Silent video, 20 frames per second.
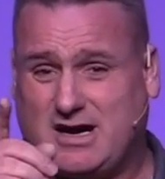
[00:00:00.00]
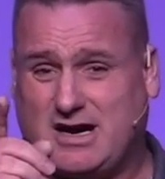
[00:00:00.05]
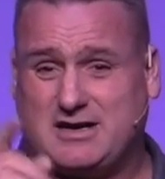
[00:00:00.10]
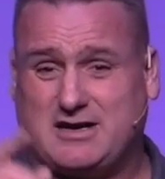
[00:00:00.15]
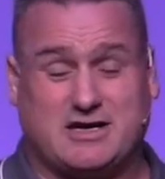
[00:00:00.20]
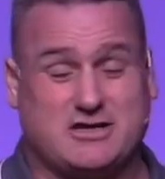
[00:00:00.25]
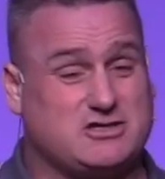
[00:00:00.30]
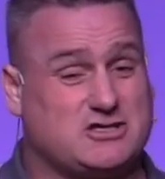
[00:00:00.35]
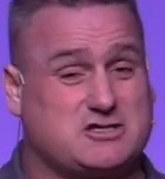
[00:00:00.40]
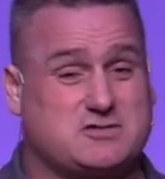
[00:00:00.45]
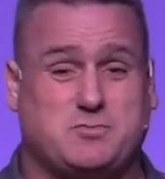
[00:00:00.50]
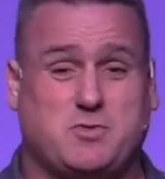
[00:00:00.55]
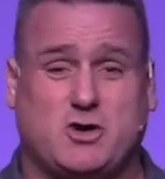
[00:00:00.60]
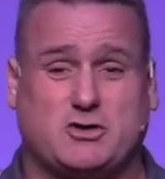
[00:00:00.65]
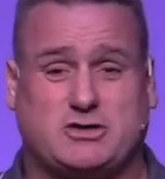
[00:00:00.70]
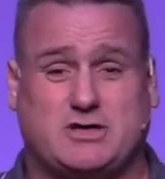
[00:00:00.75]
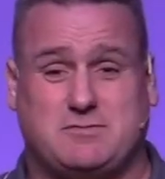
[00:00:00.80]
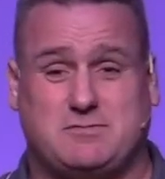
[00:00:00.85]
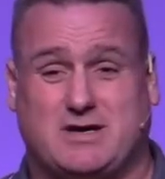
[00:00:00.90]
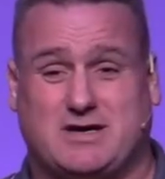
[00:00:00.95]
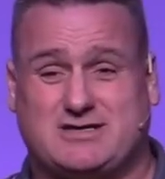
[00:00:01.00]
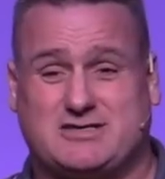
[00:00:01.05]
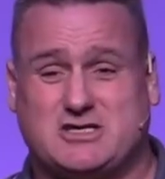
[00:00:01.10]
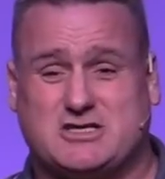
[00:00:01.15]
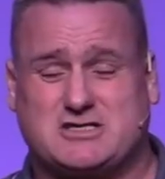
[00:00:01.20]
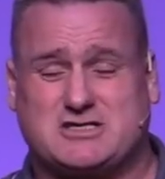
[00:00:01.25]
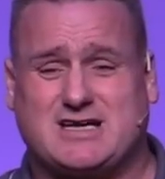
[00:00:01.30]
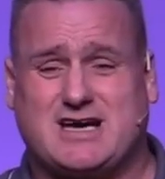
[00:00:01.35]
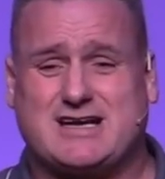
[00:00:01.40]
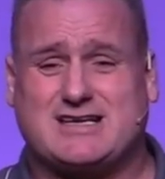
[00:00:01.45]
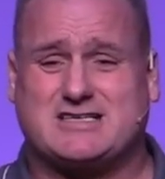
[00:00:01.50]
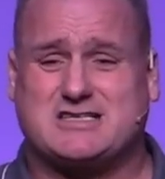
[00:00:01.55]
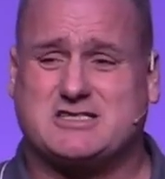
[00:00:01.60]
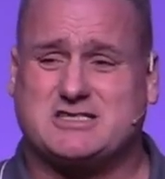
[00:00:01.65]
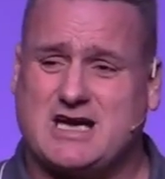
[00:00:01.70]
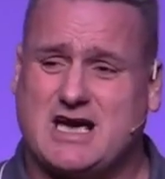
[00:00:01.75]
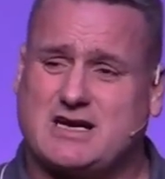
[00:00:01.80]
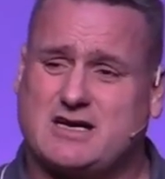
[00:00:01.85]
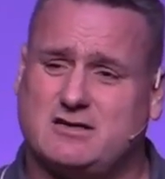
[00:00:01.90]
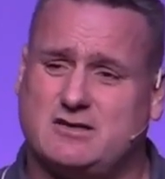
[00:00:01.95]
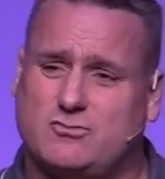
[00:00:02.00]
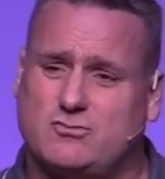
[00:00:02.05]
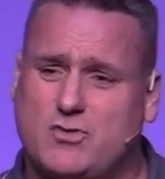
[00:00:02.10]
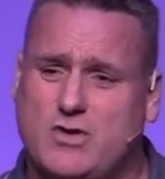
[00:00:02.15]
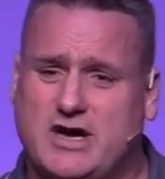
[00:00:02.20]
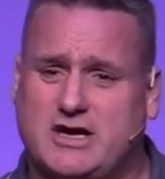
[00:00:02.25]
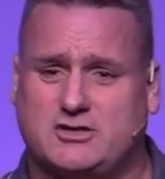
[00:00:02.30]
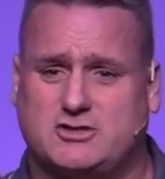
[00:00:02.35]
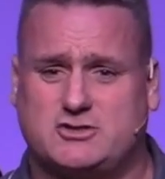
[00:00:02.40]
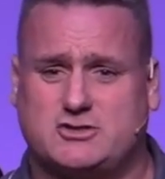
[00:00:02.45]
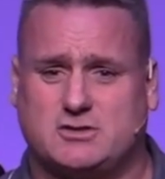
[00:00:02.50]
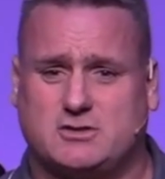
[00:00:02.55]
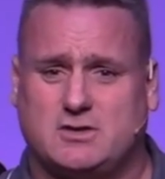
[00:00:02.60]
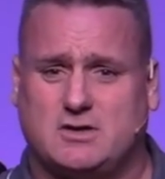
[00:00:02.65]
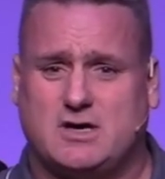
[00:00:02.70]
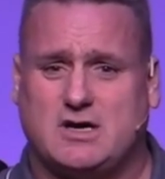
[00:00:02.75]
and I just spotted him, and just that second of rage,